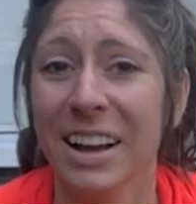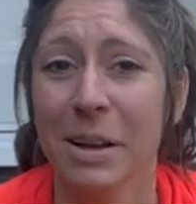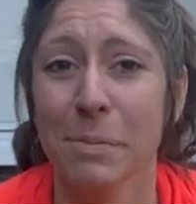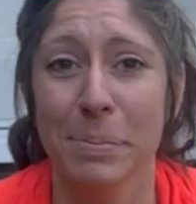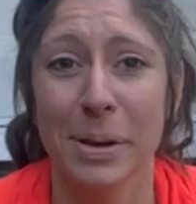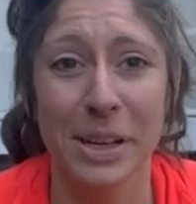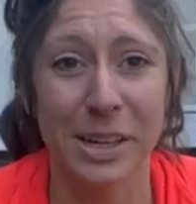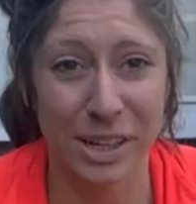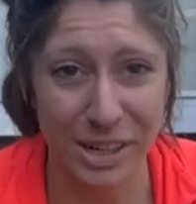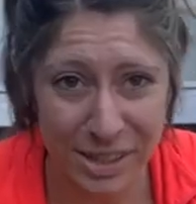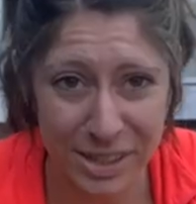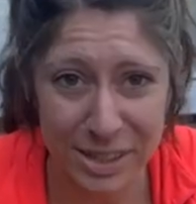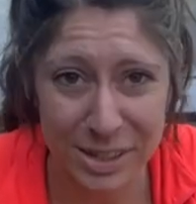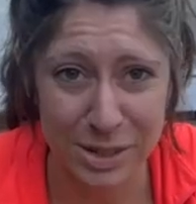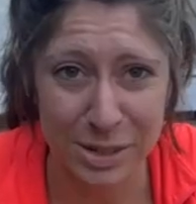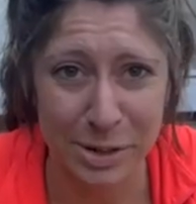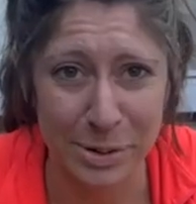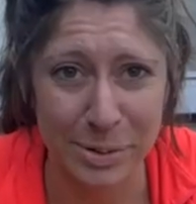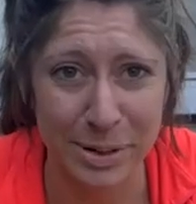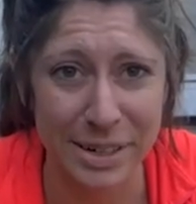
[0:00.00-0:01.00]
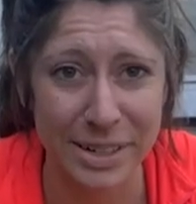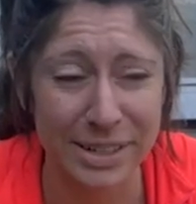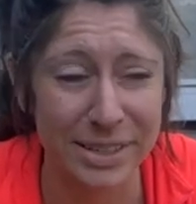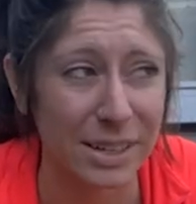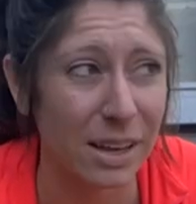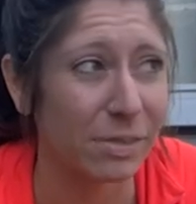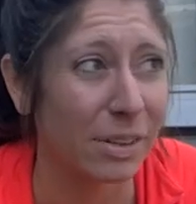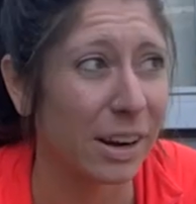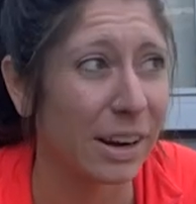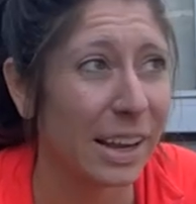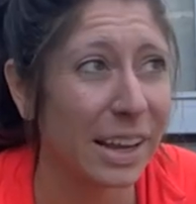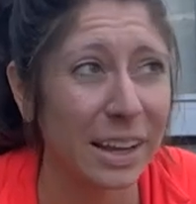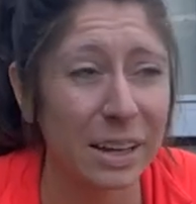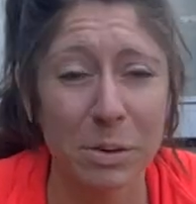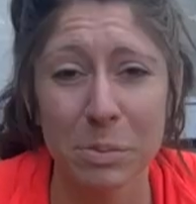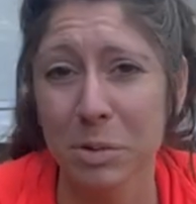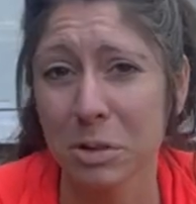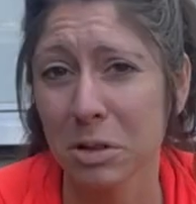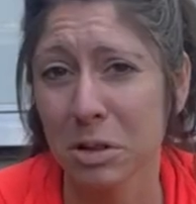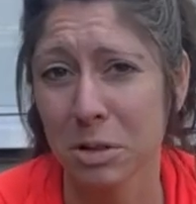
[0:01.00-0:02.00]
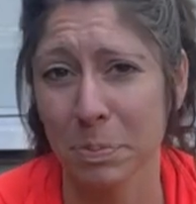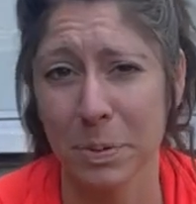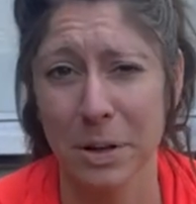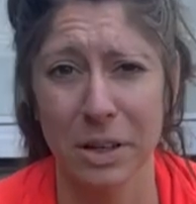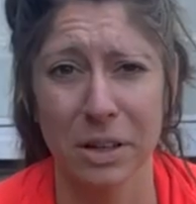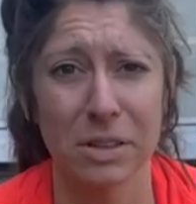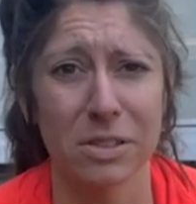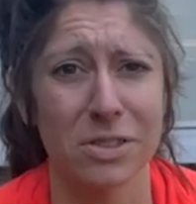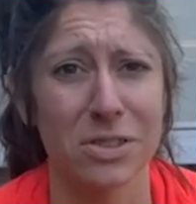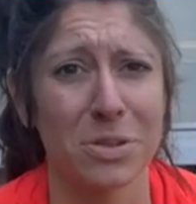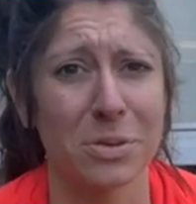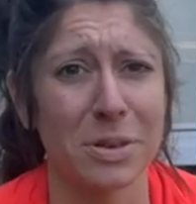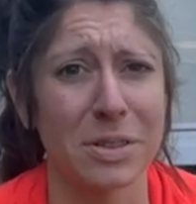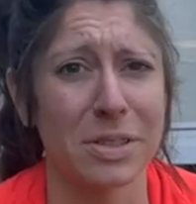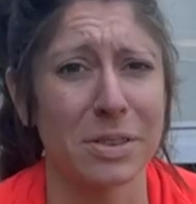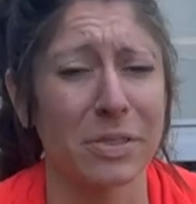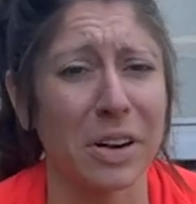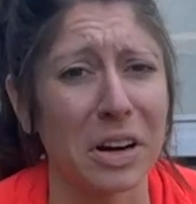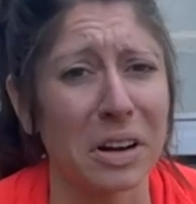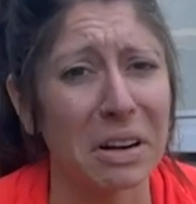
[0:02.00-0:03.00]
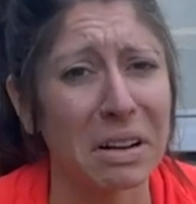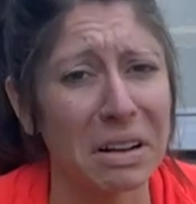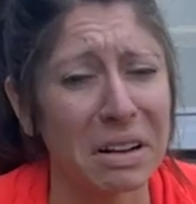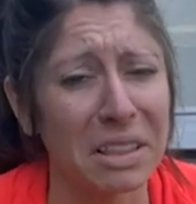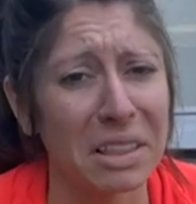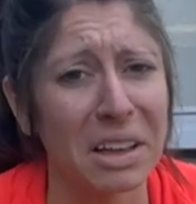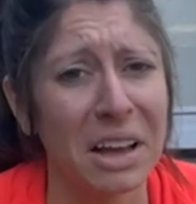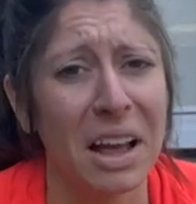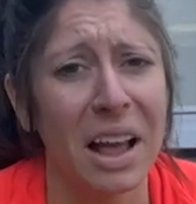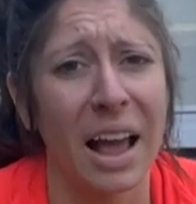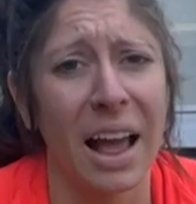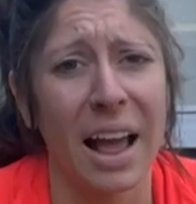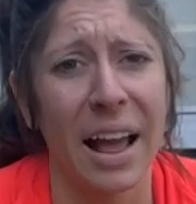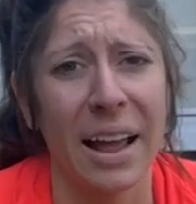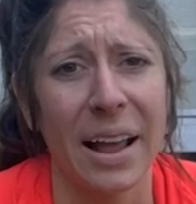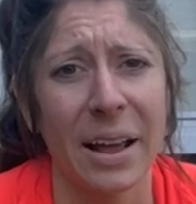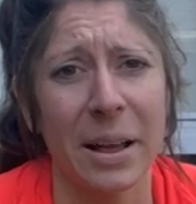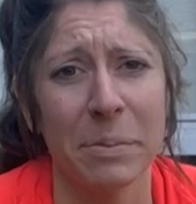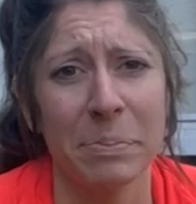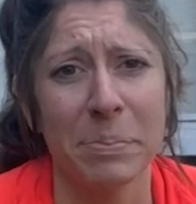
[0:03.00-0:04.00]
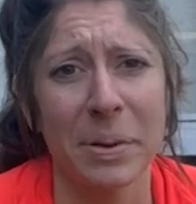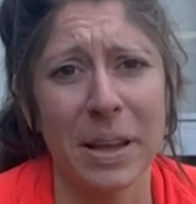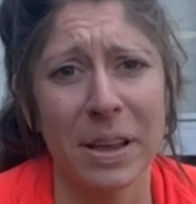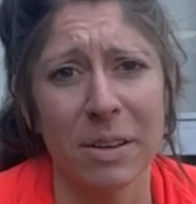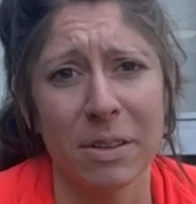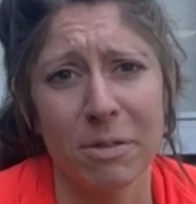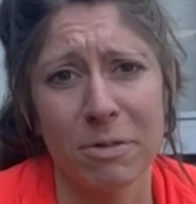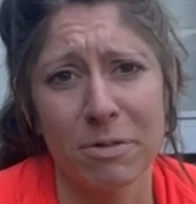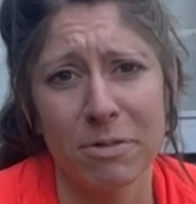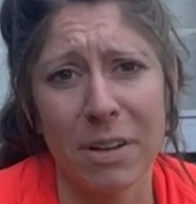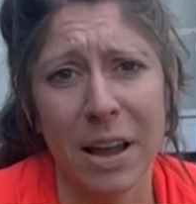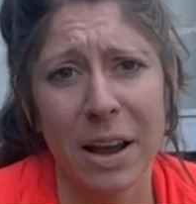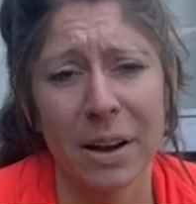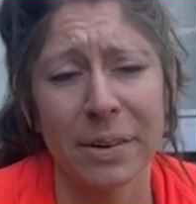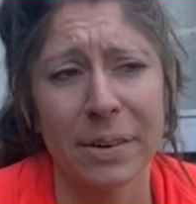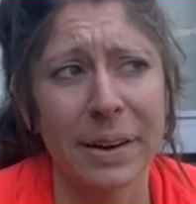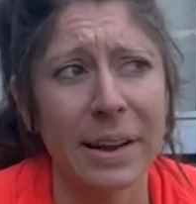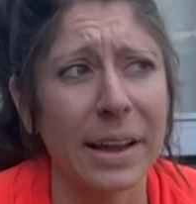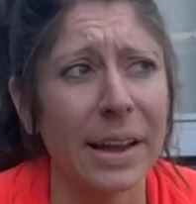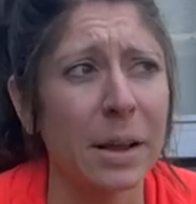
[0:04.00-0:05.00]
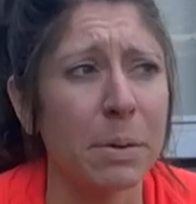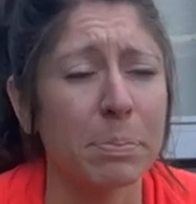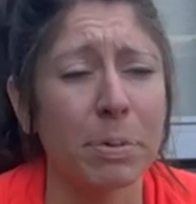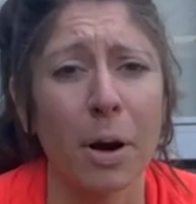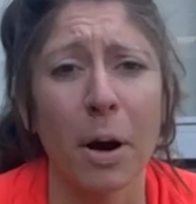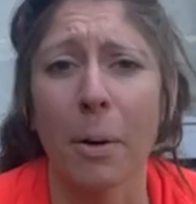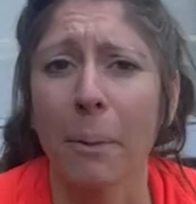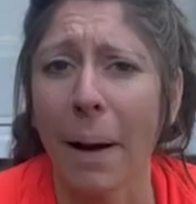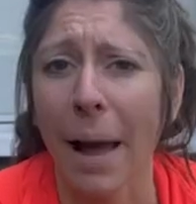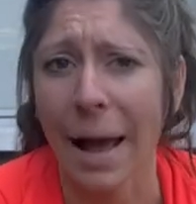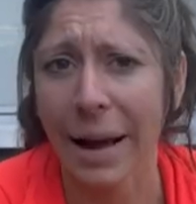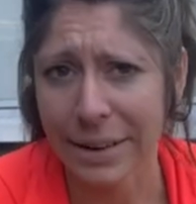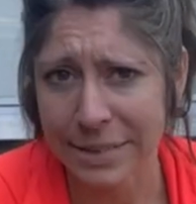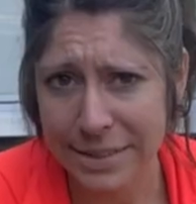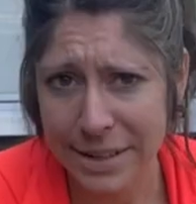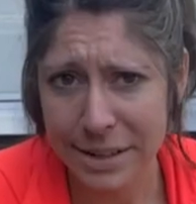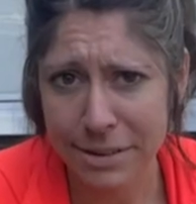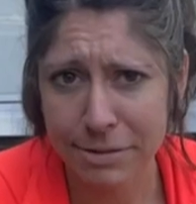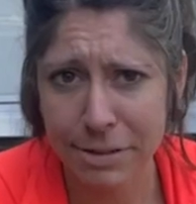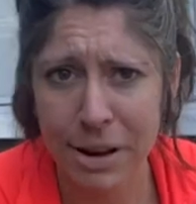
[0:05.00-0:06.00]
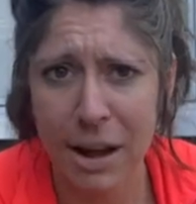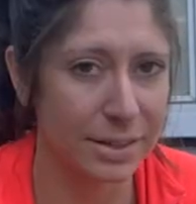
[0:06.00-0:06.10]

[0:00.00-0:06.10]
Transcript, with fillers: be good stewards of our animals, be good stewards of our earth, and being very proactive.